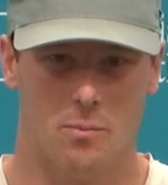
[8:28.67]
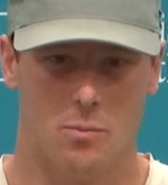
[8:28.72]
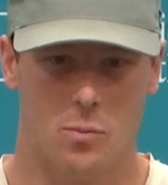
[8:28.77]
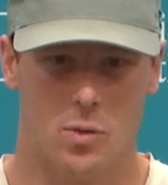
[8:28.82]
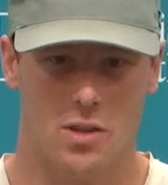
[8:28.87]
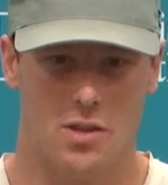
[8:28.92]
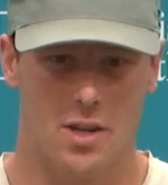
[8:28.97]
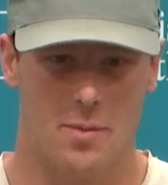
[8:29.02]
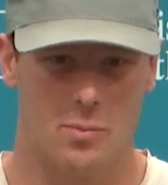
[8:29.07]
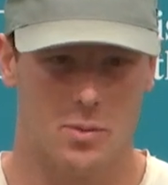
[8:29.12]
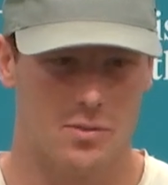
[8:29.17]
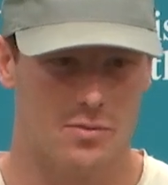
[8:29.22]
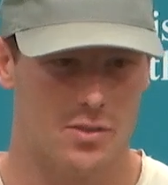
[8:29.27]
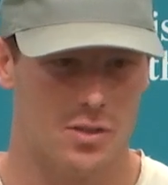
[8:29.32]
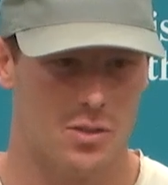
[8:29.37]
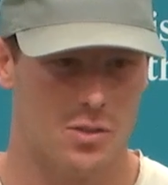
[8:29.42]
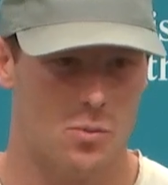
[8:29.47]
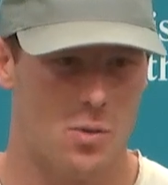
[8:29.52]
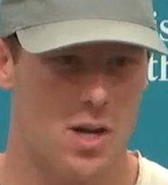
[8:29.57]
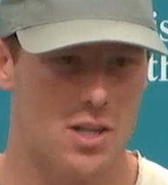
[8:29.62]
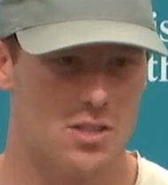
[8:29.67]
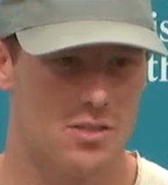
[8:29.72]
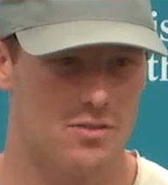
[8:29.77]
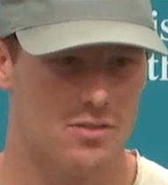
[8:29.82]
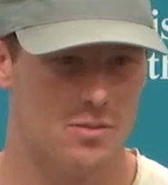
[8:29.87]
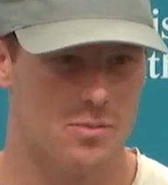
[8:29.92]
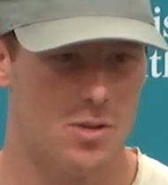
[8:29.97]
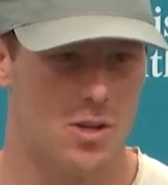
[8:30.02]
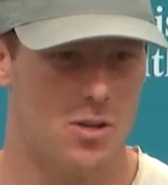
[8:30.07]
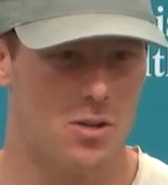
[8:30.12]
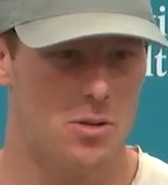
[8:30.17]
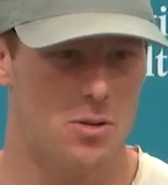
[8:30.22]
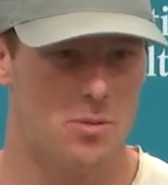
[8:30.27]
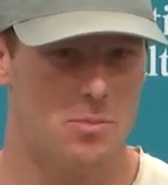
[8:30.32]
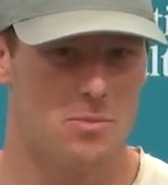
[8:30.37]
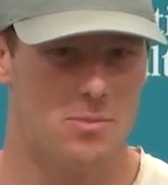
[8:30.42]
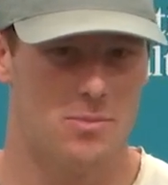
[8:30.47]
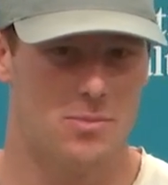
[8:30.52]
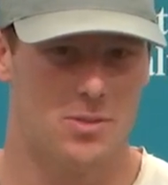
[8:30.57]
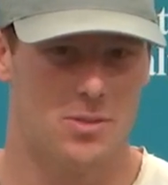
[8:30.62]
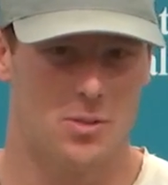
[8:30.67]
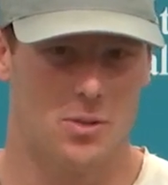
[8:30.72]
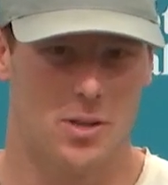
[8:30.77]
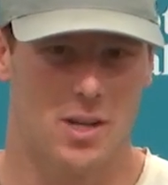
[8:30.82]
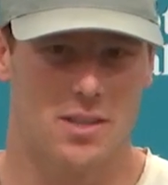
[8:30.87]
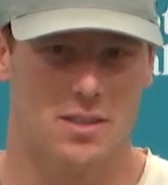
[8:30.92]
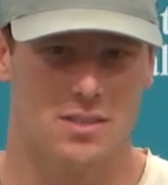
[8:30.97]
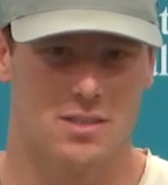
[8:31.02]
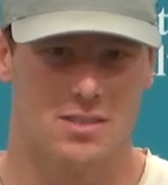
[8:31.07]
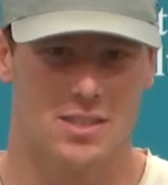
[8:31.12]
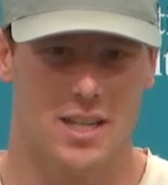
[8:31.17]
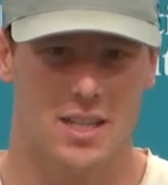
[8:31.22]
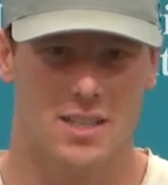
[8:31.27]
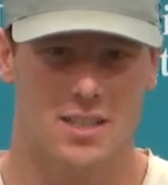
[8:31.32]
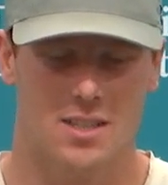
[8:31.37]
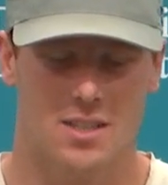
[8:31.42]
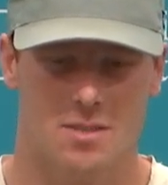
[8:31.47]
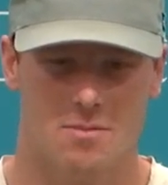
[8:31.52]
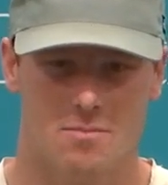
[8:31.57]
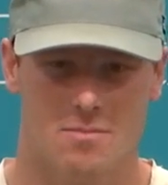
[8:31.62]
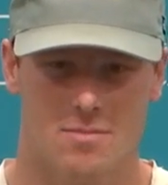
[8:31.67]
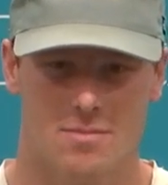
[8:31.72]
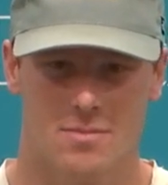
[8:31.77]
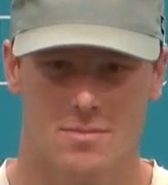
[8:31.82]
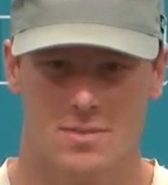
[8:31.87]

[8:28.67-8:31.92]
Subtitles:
Whether I prefer to watch it from home or at the stadium,